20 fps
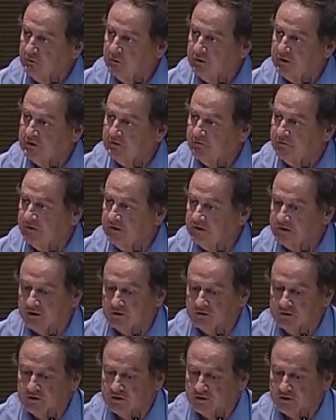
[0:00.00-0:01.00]
with the
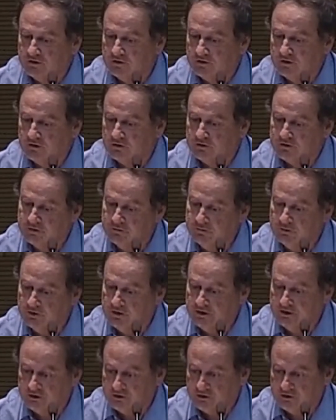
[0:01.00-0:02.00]
filtered historical
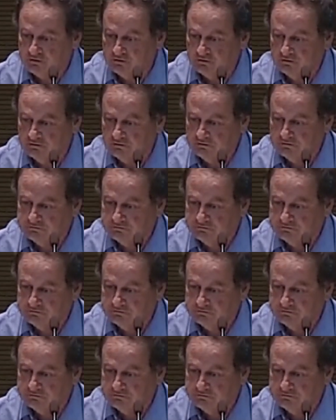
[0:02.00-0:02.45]
simulation.